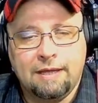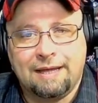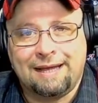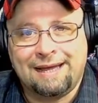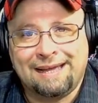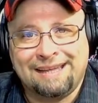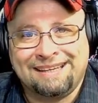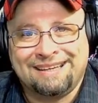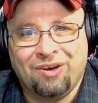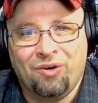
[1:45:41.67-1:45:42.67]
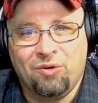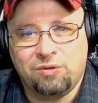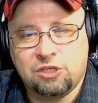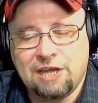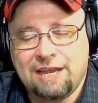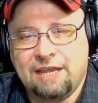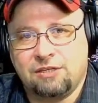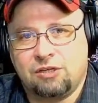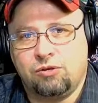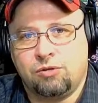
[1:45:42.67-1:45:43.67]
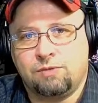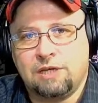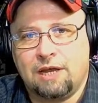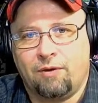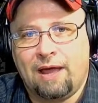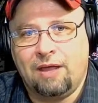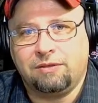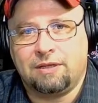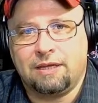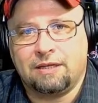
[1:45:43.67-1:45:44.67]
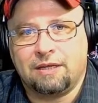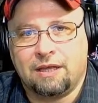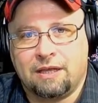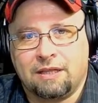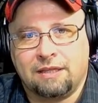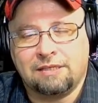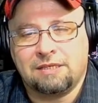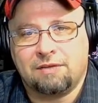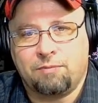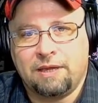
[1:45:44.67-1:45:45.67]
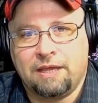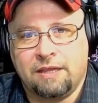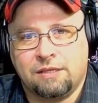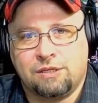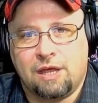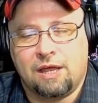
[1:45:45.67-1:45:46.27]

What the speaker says: Go check his YouTube channel out, and let's see if we can get his